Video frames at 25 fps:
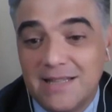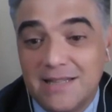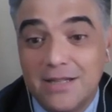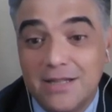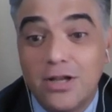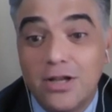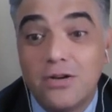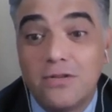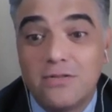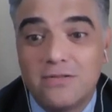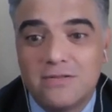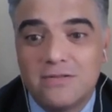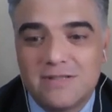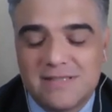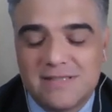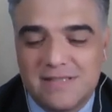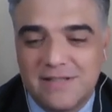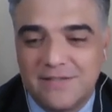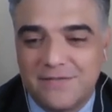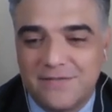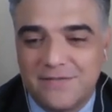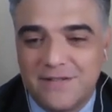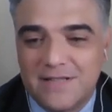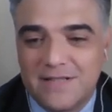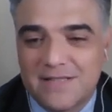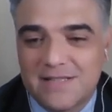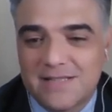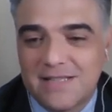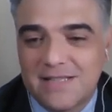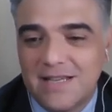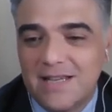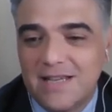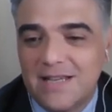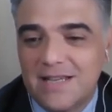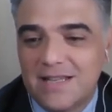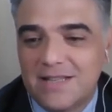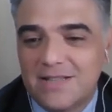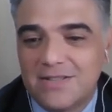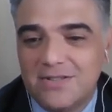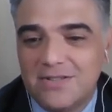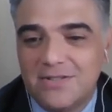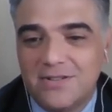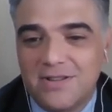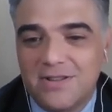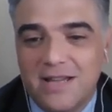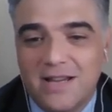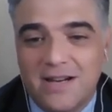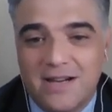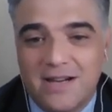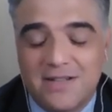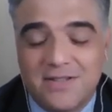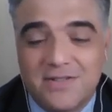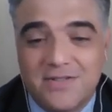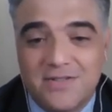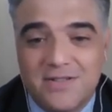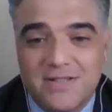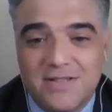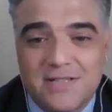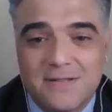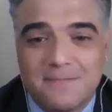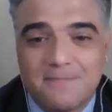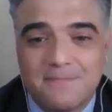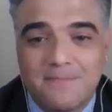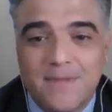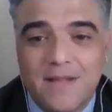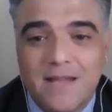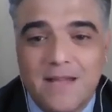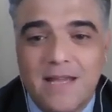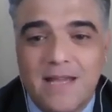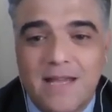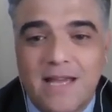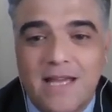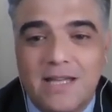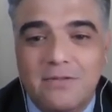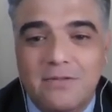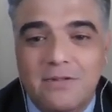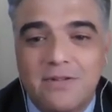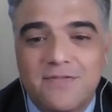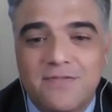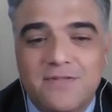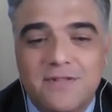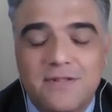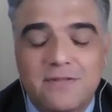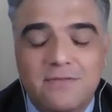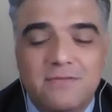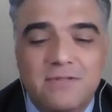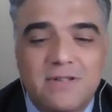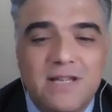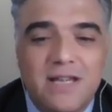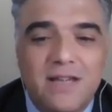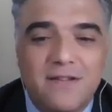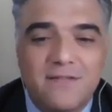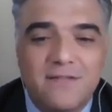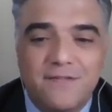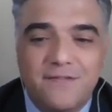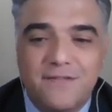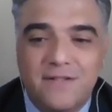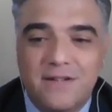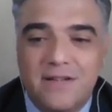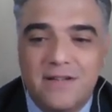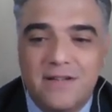low stiffness to their arteries. And we have